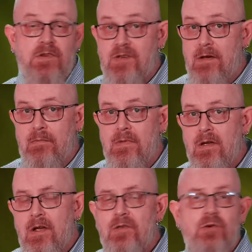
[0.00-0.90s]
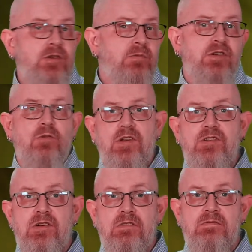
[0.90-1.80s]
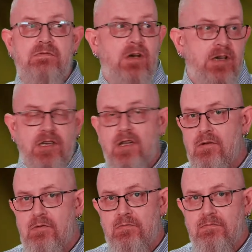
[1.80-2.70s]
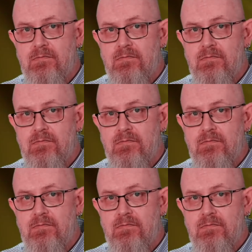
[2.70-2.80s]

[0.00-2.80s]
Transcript: Some thought it was a question of IQ,